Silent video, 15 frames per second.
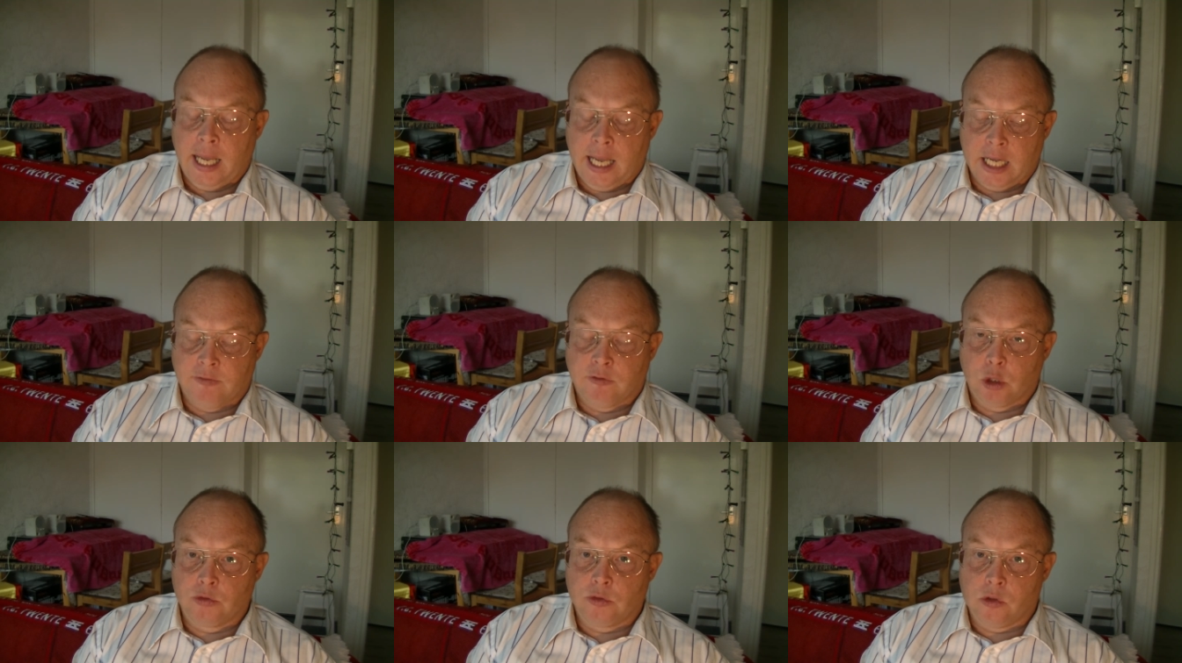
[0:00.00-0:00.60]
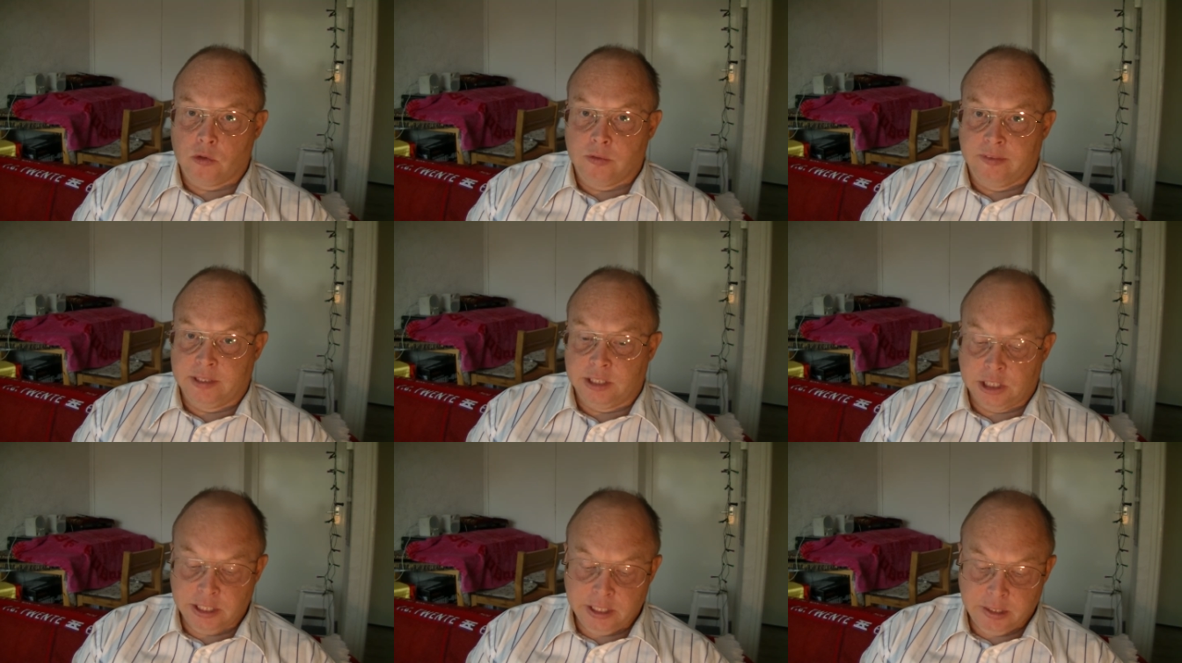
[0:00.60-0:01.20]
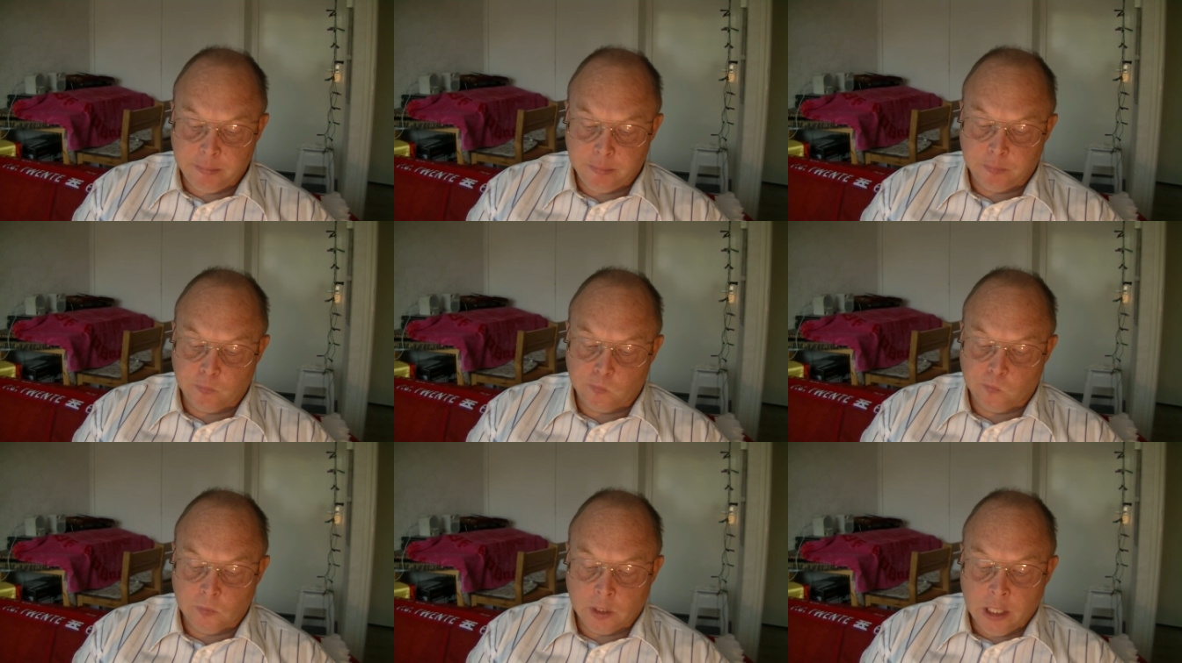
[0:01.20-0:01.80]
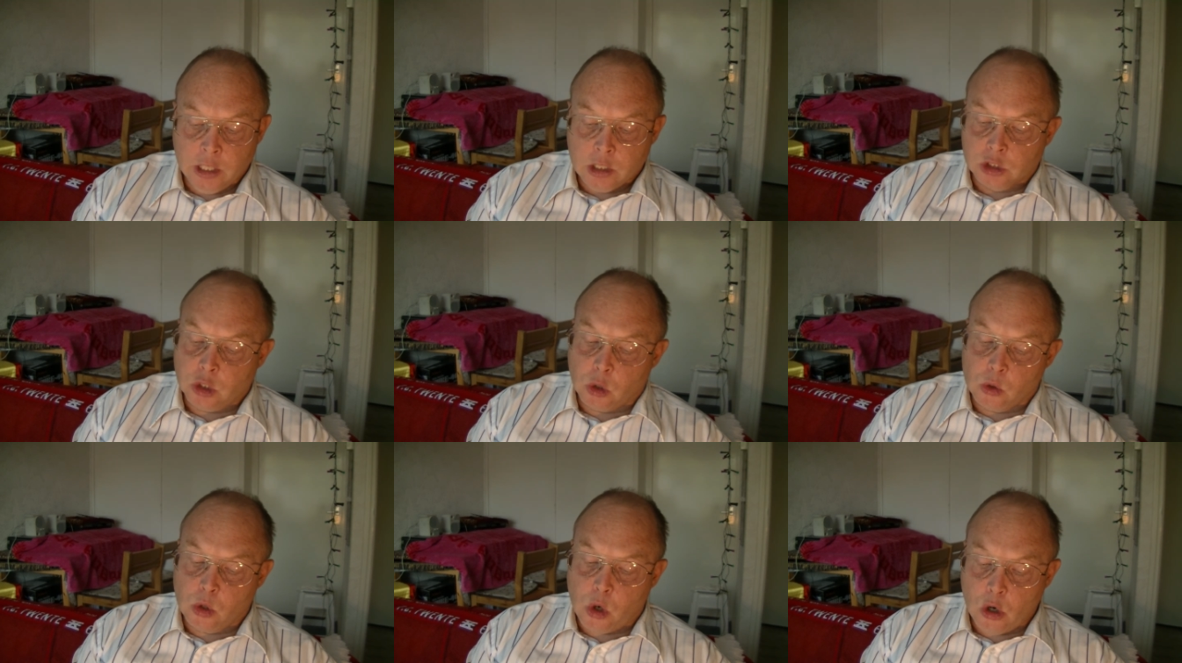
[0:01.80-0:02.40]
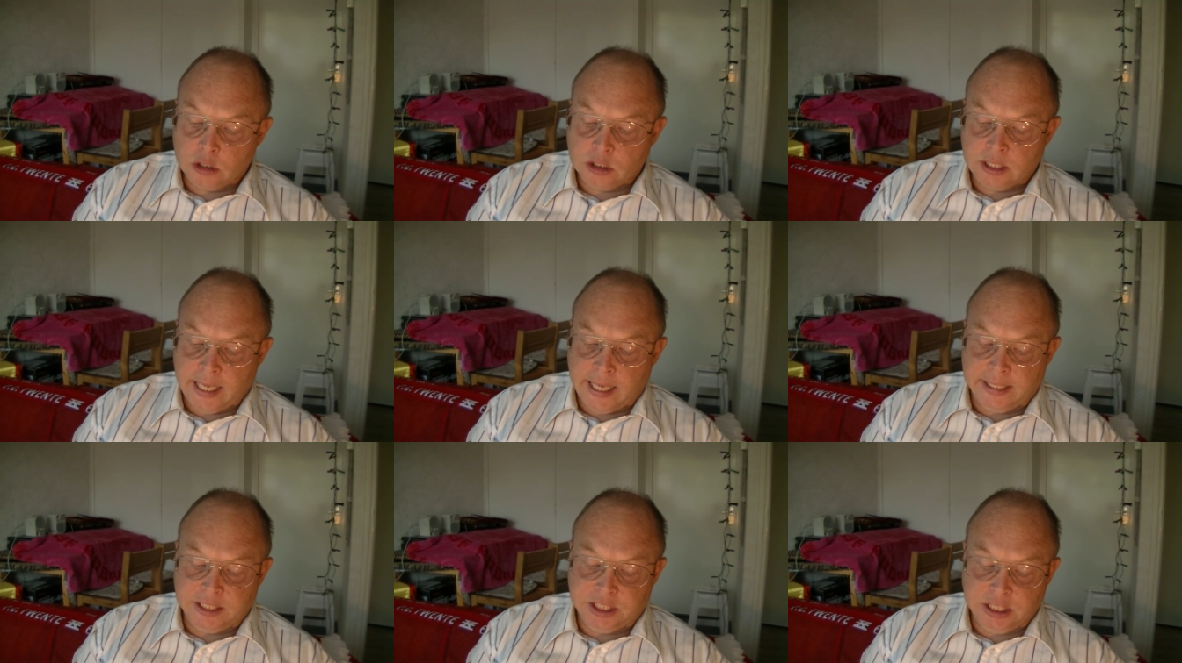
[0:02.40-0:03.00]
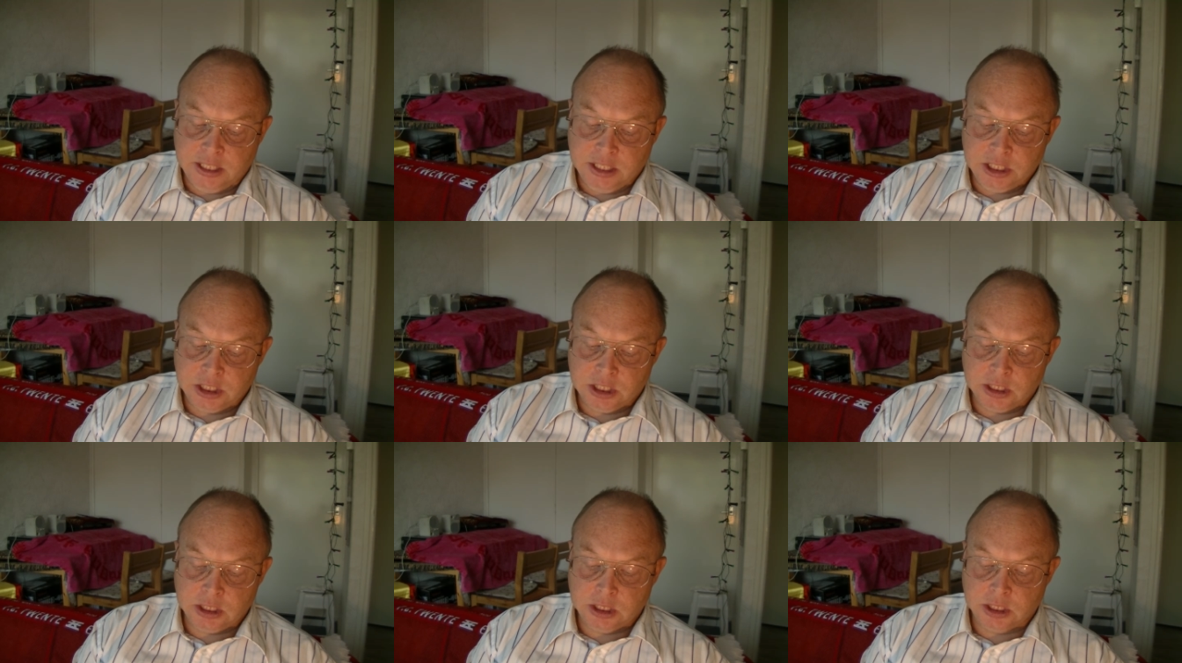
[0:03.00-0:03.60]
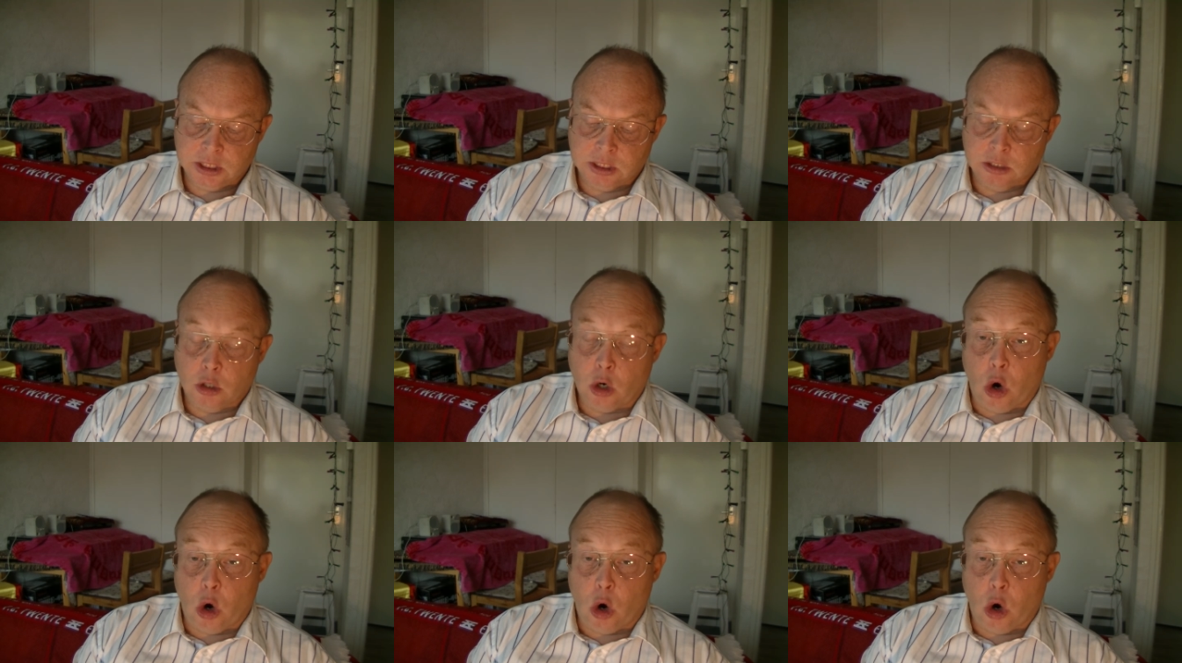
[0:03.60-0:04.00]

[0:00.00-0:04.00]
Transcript: And what will we see? So God and Jesus,